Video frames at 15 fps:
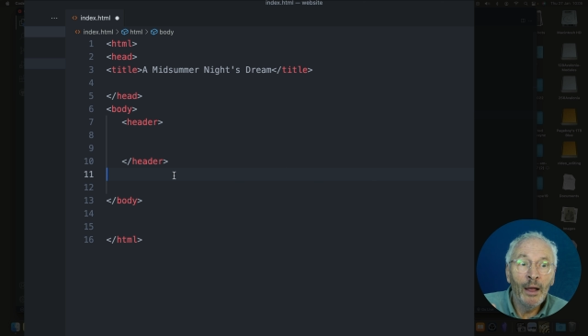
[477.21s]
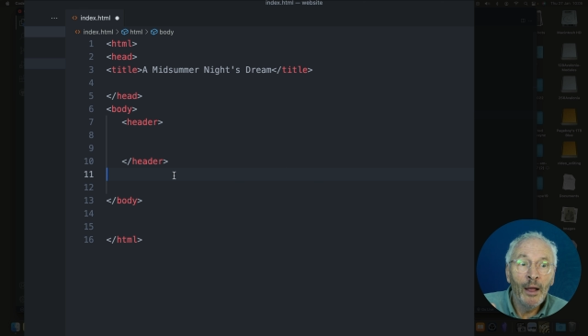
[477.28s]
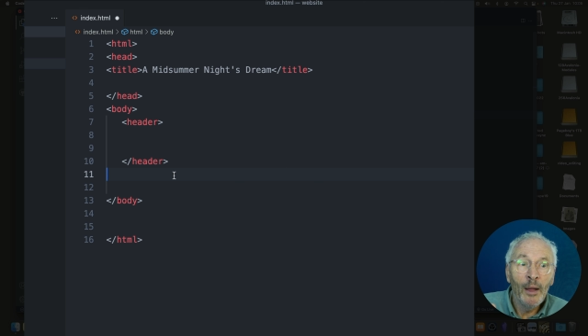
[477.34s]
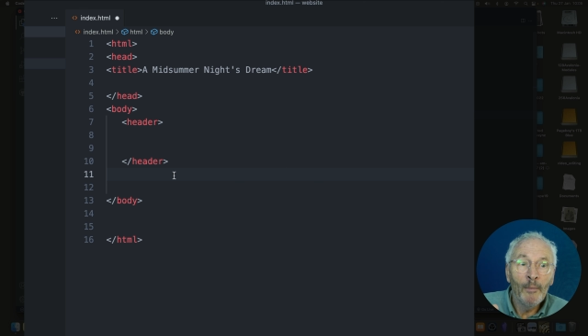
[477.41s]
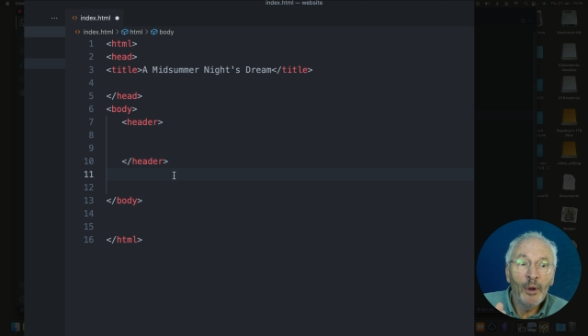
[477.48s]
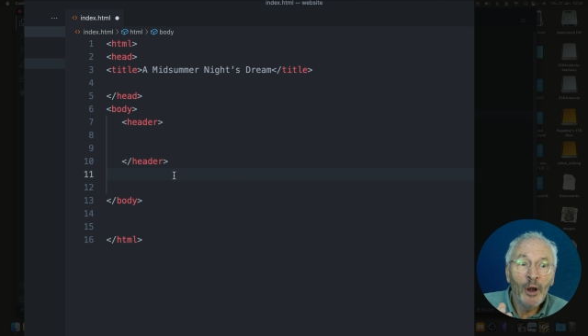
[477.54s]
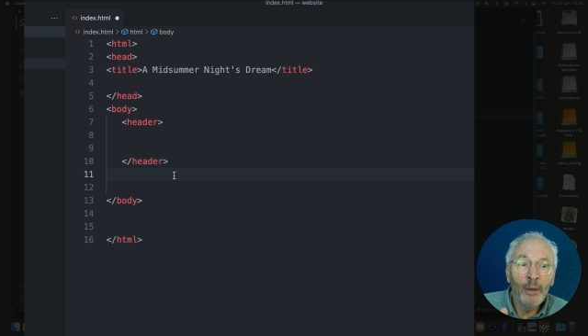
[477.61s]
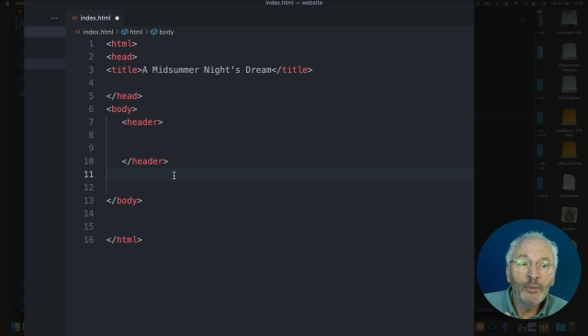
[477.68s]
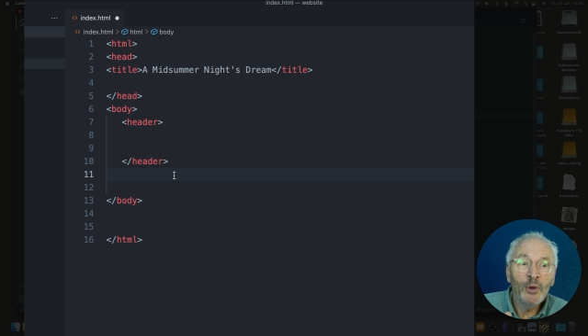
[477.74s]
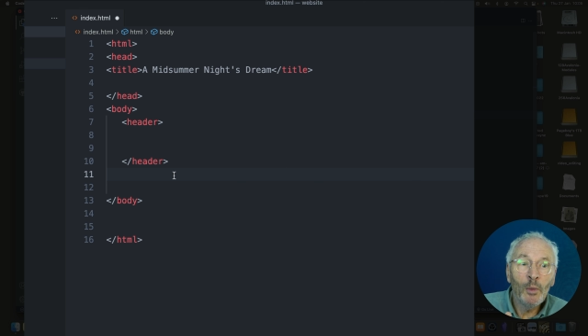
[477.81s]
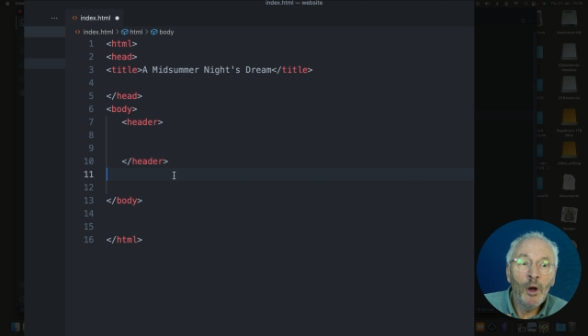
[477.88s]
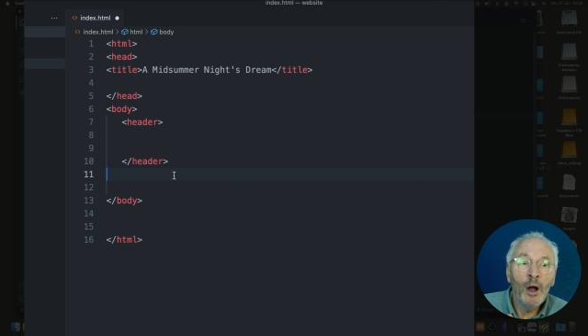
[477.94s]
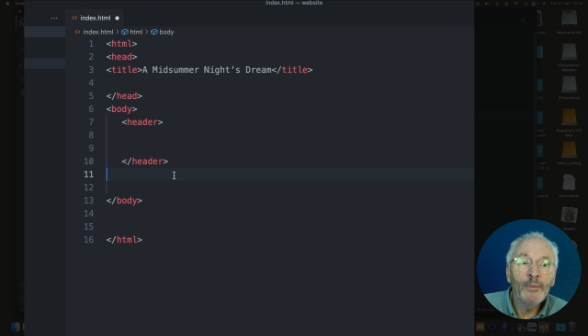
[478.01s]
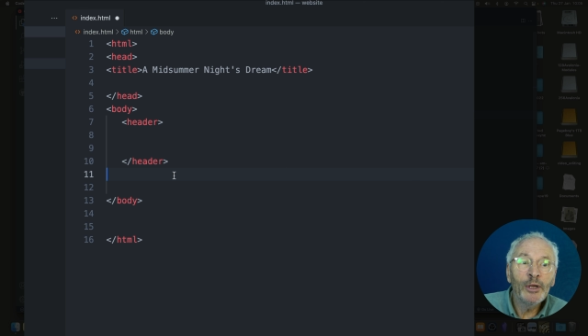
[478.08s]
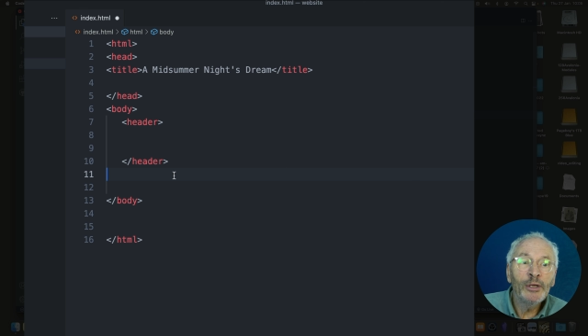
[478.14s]
what
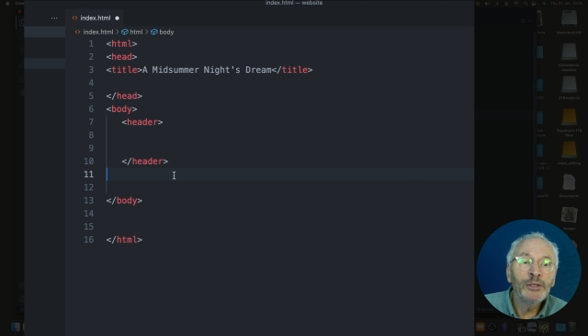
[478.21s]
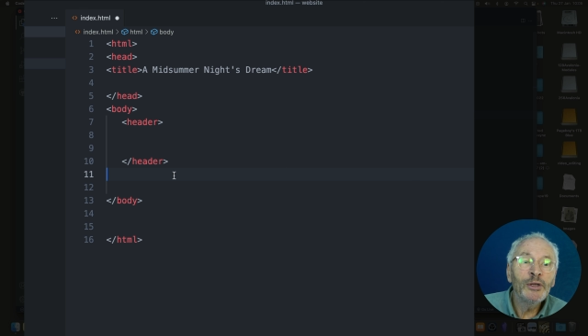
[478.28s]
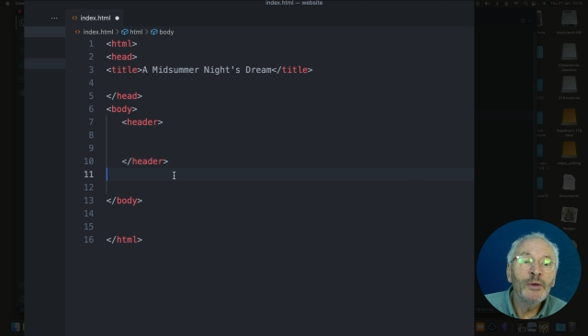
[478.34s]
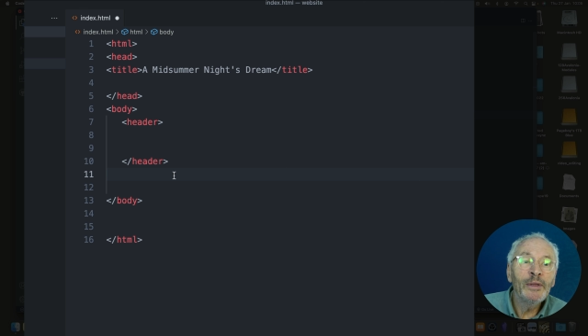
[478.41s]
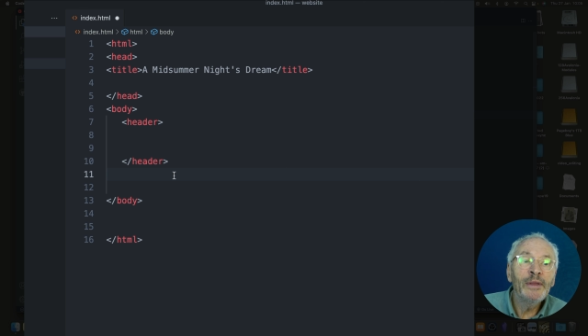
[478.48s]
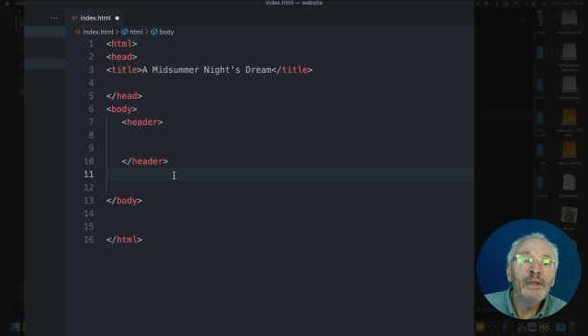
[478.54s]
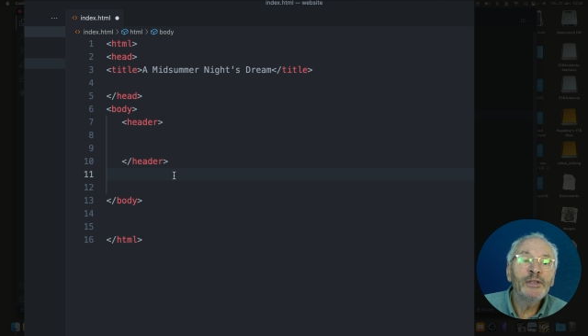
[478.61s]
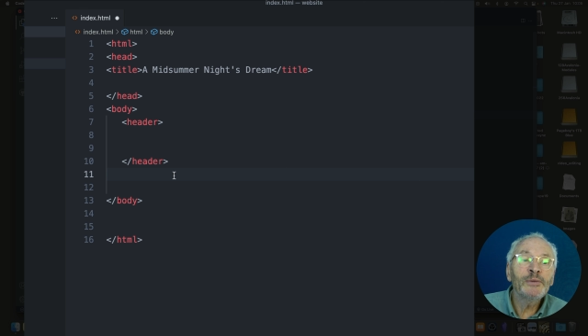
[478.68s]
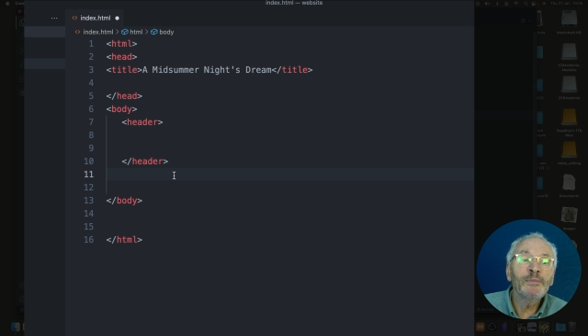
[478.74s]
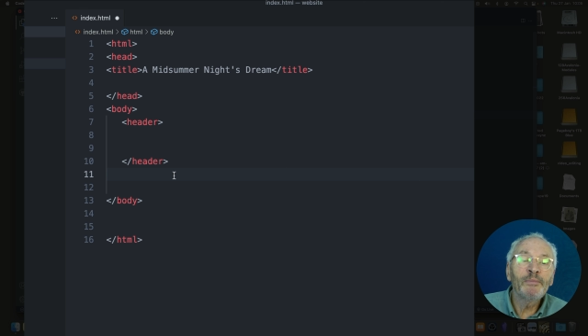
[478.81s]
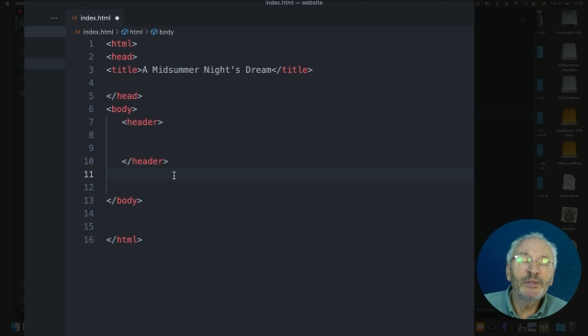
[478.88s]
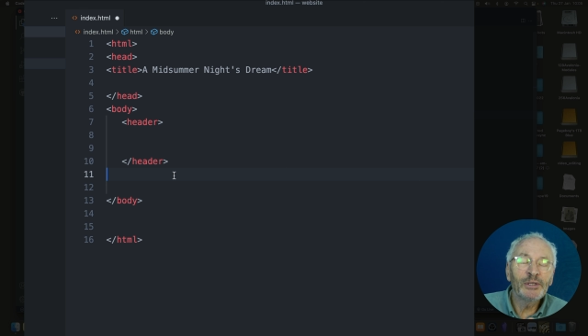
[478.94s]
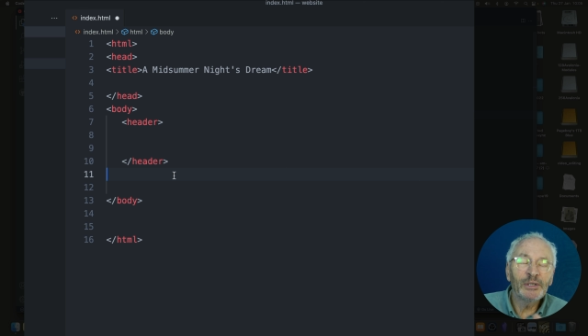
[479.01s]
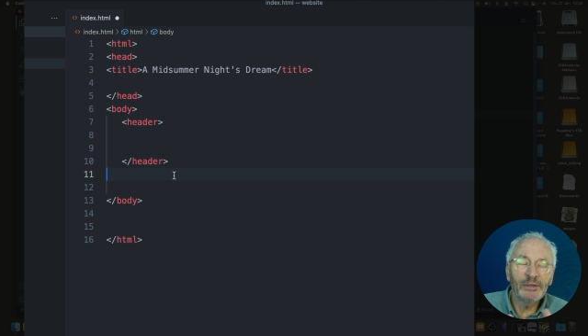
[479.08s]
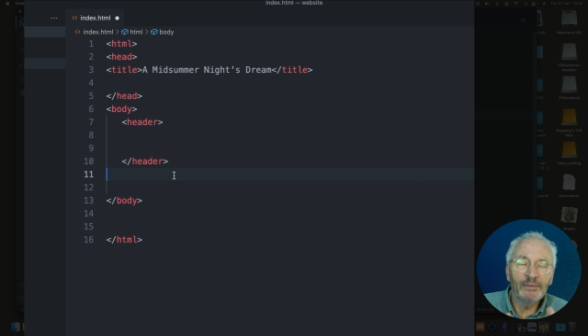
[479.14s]
I'm going to do in this
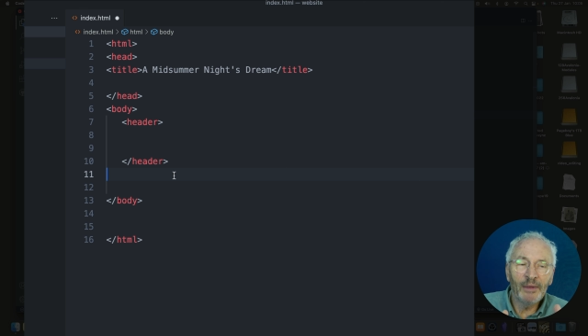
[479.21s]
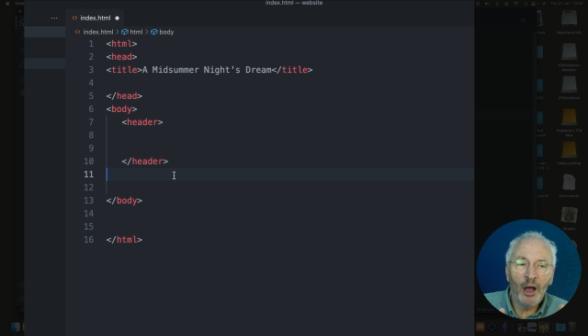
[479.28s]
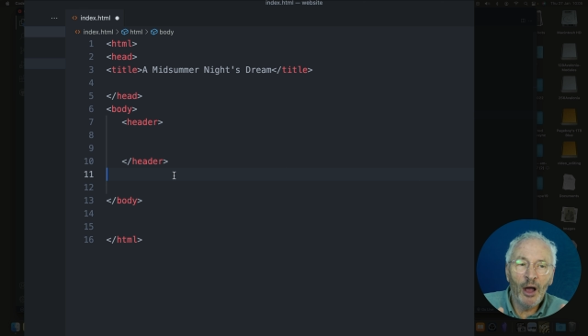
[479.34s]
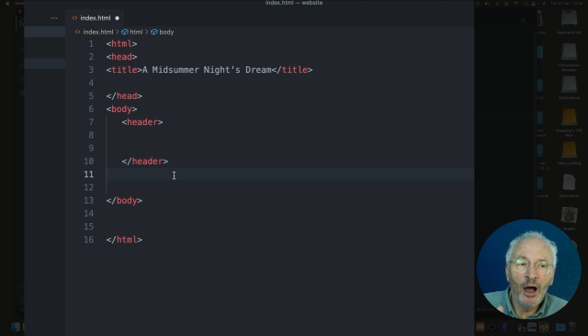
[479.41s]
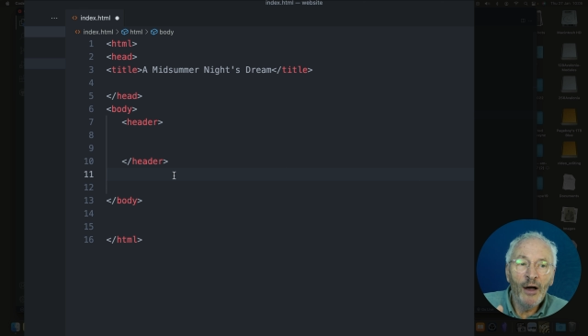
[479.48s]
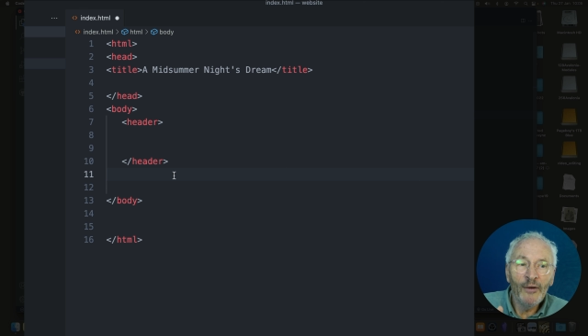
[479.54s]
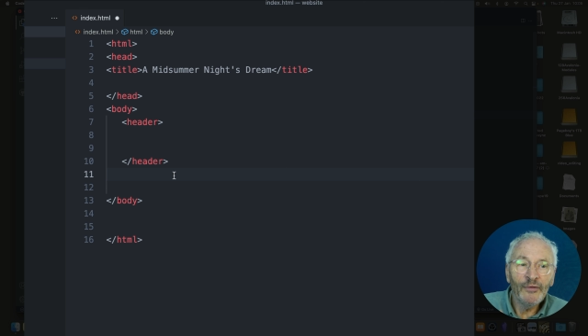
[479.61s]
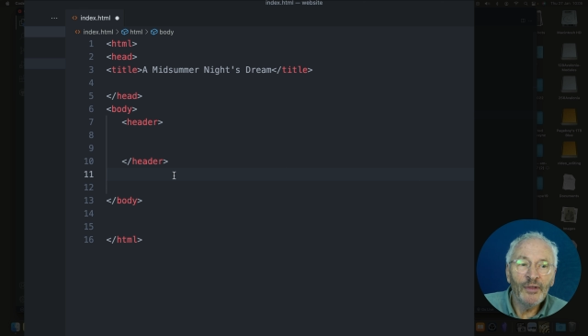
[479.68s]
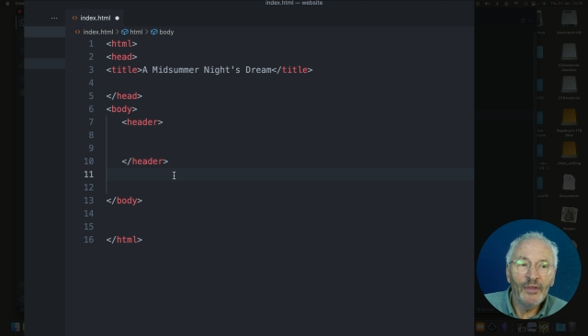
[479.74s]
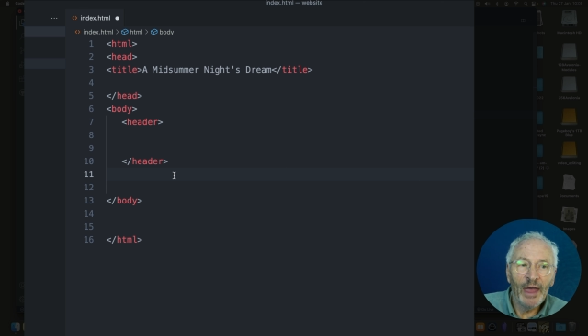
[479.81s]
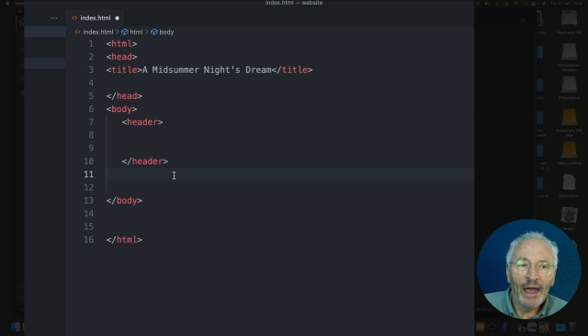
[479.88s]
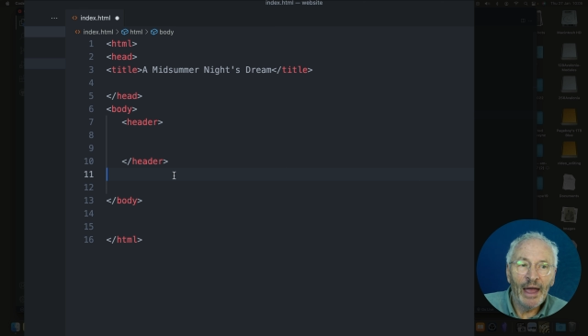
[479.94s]
after that